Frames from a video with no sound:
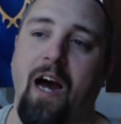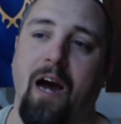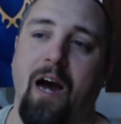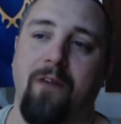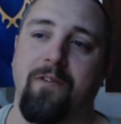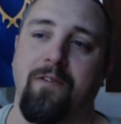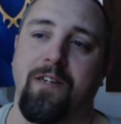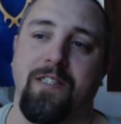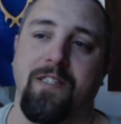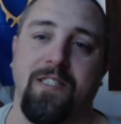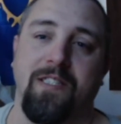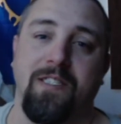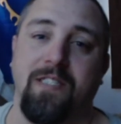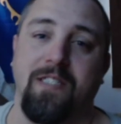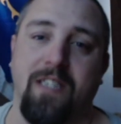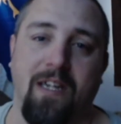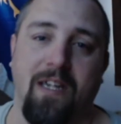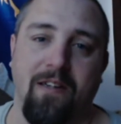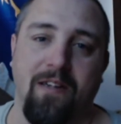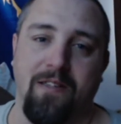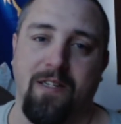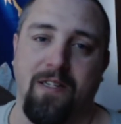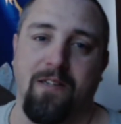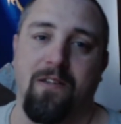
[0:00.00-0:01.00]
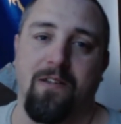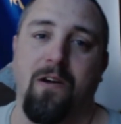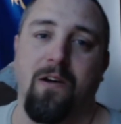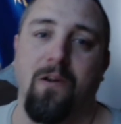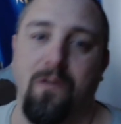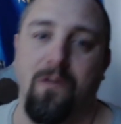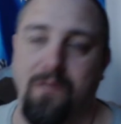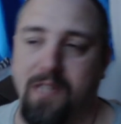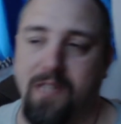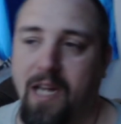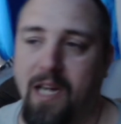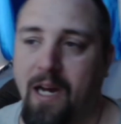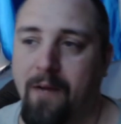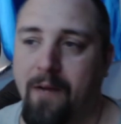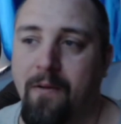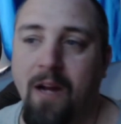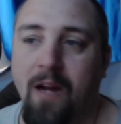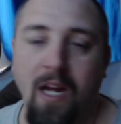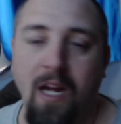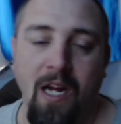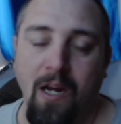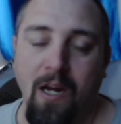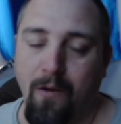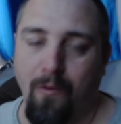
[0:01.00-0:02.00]
I want to just sit out there the whole time
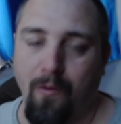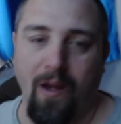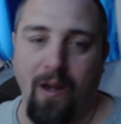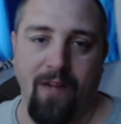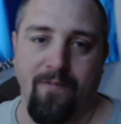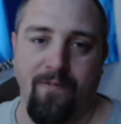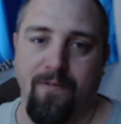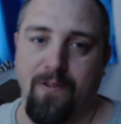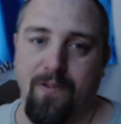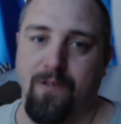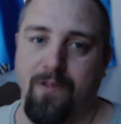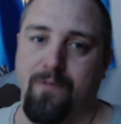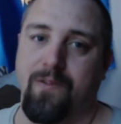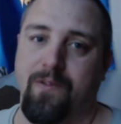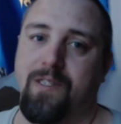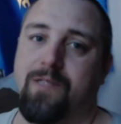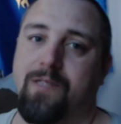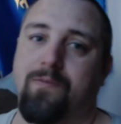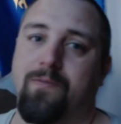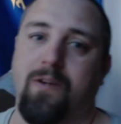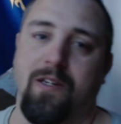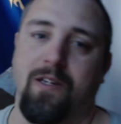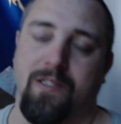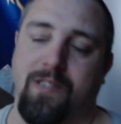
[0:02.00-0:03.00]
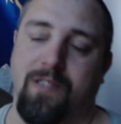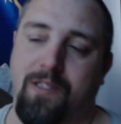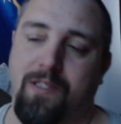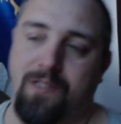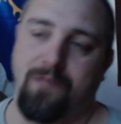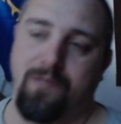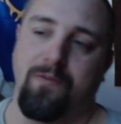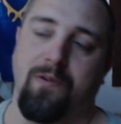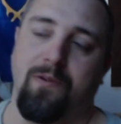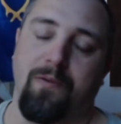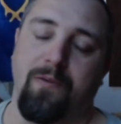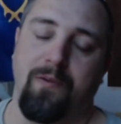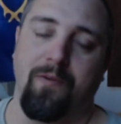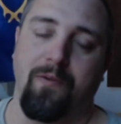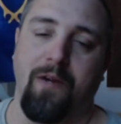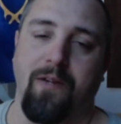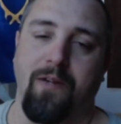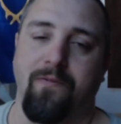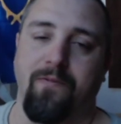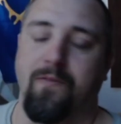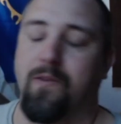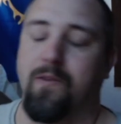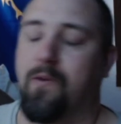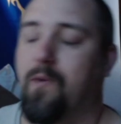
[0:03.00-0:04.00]
waiting for the respawns because you will be
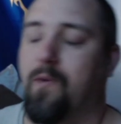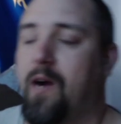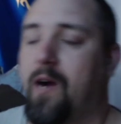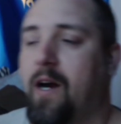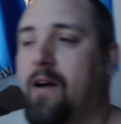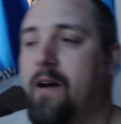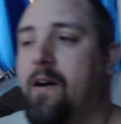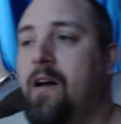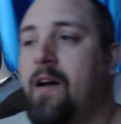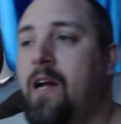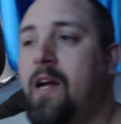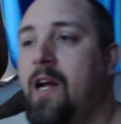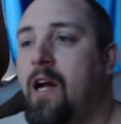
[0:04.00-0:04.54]
waiting for a while.